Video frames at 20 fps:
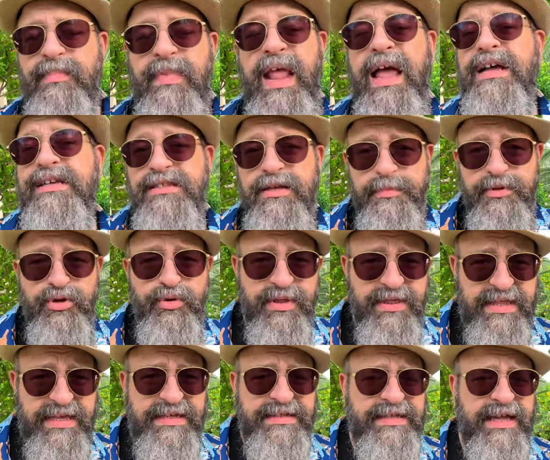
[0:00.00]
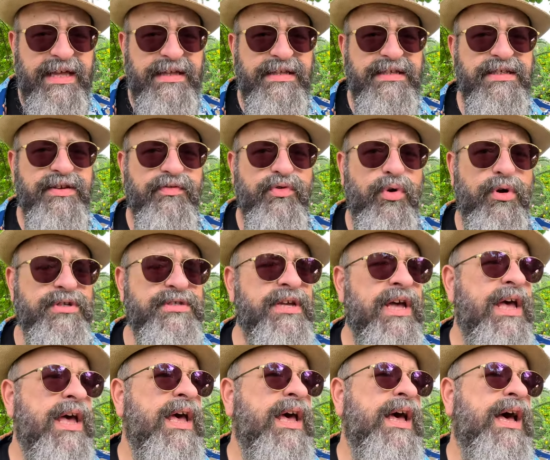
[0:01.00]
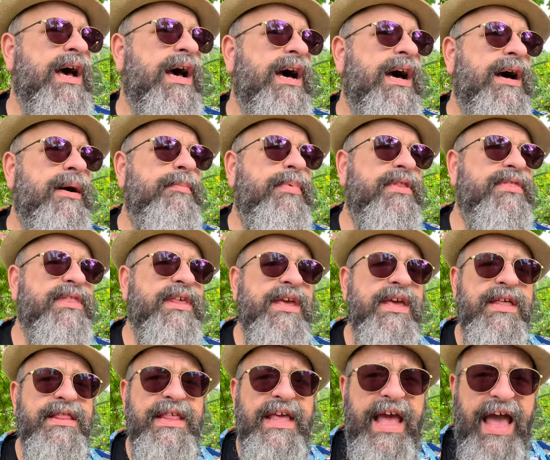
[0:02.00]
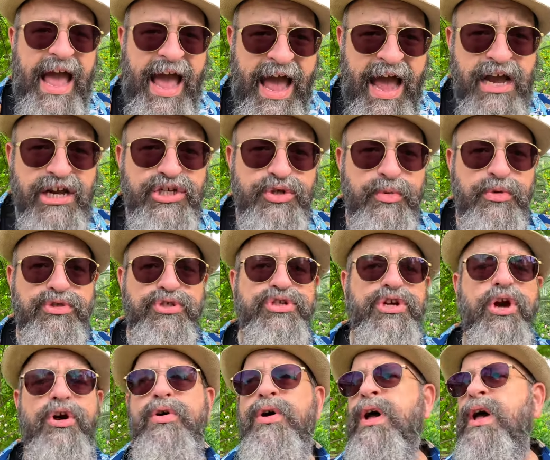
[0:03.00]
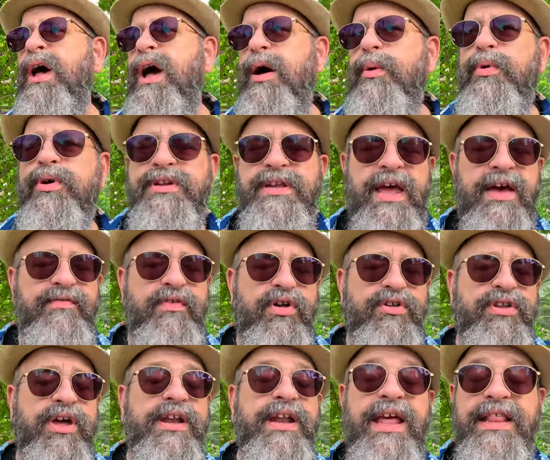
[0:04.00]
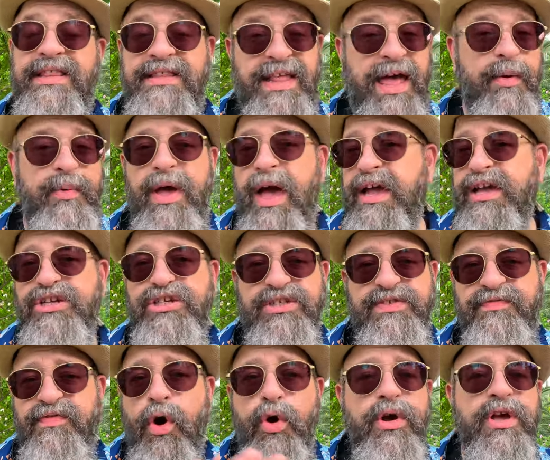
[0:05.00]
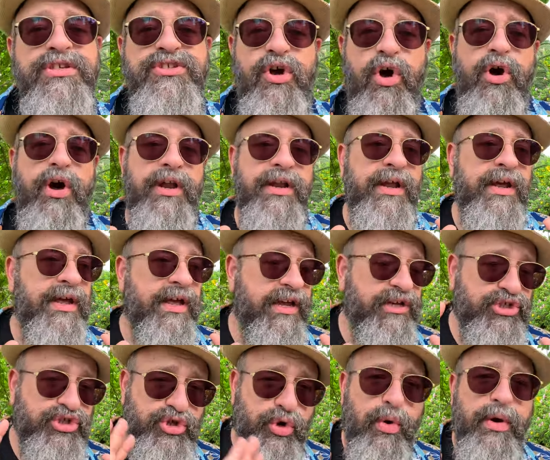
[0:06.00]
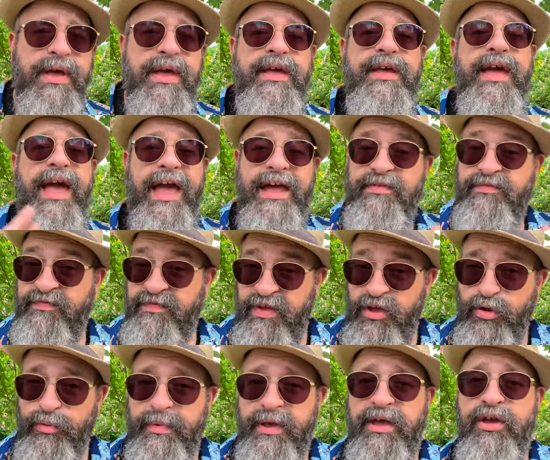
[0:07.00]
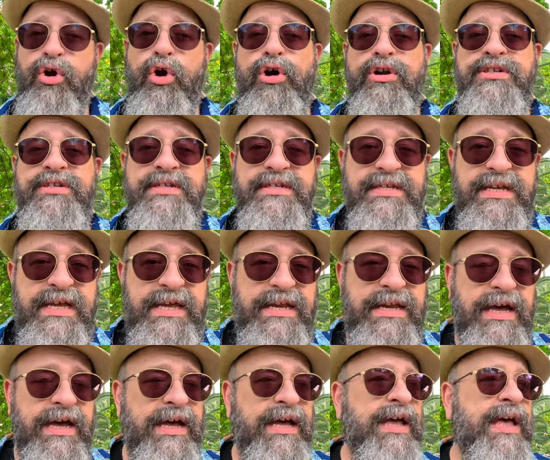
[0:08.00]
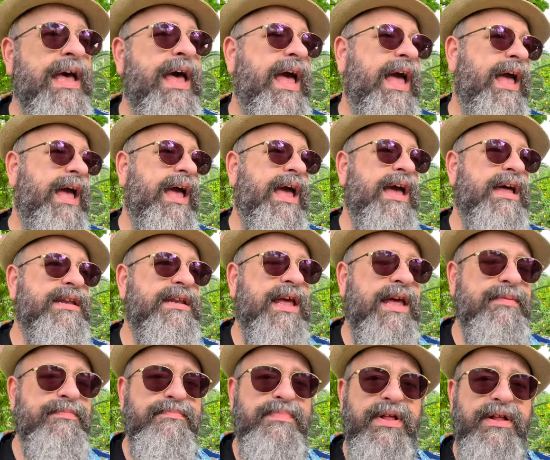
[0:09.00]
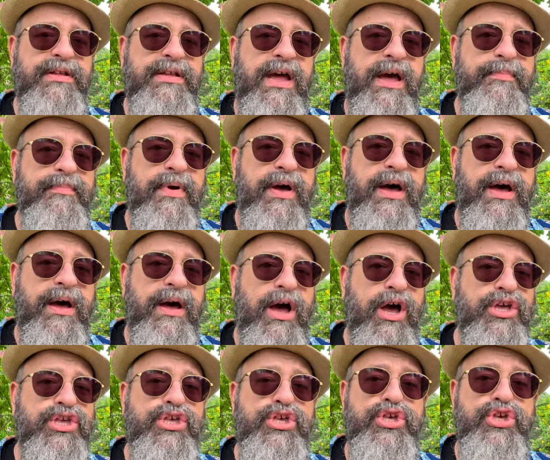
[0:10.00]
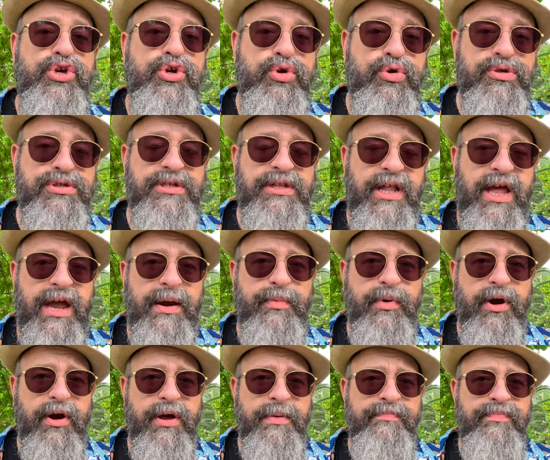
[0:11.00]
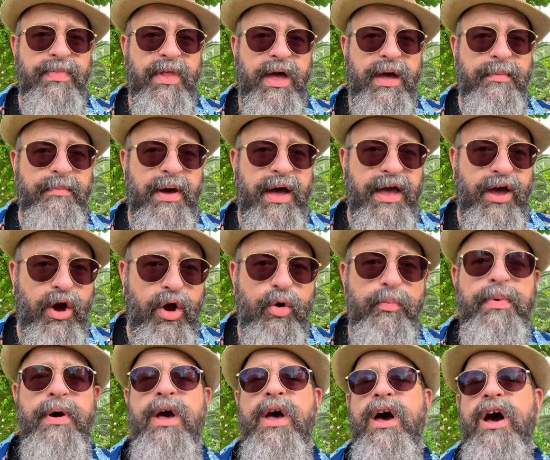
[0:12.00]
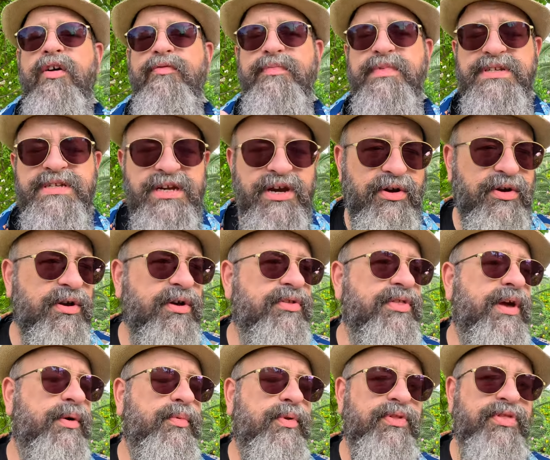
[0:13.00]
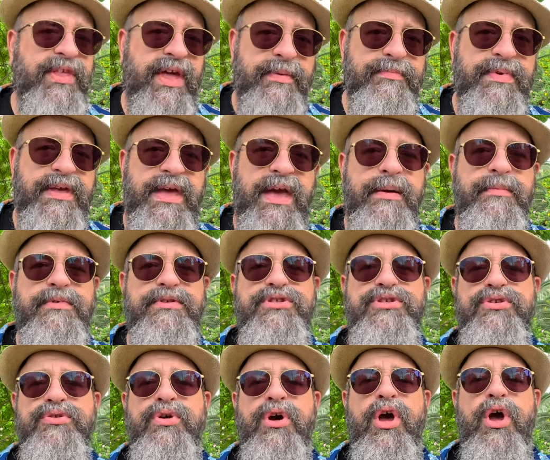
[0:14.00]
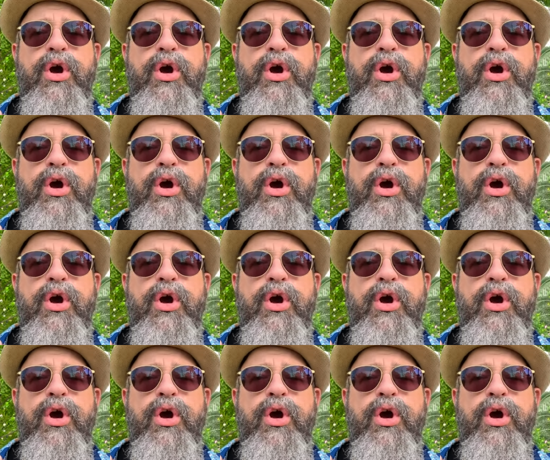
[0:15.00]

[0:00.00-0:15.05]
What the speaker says: I'll still be doing these dailies, of course, but the actual show I want to have all done, and that way I can just focus on enjoying and filming Argentina and build up a huge library, I hope, of material that we'll then be able to